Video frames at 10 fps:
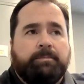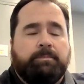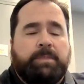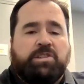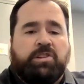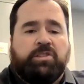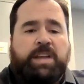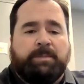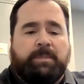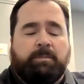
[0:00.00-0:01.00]
mission
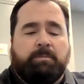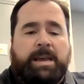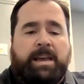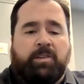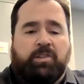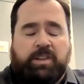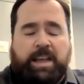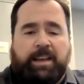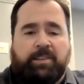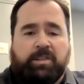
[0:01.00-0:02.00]
statement means
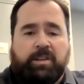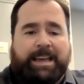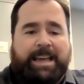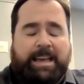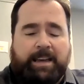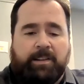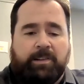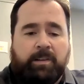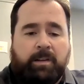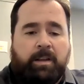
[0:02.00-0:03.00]
things to the
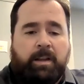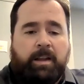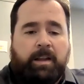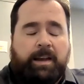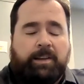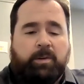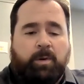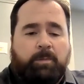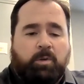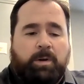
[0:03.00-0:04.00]
kids. And so we're
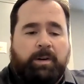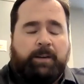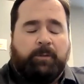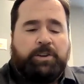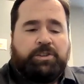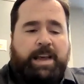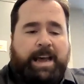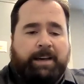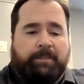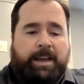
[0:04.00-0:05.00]
almost wondering if we should
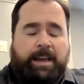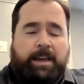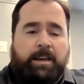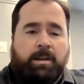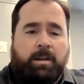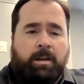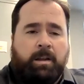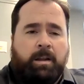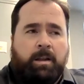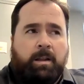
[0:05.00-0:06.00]
have a
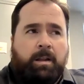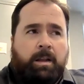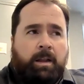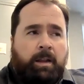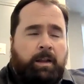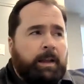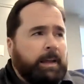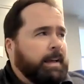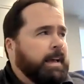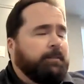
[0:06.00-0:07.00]

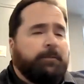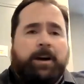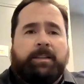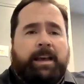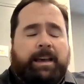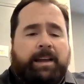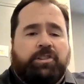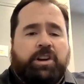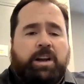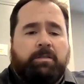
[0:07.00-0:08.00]
kid-friendly,
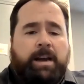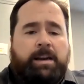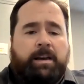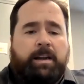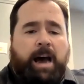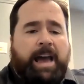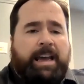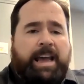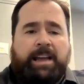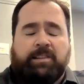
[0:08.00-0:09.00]
kid-generated I
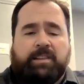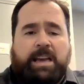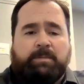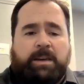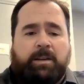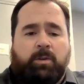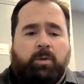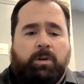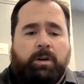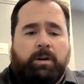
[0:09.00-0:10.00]
can statement
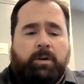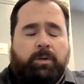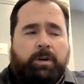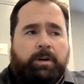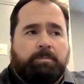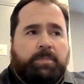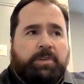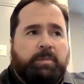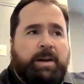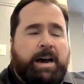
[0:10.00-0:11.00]
or
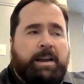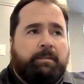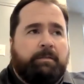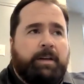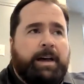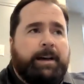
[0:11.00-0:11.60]
some kind of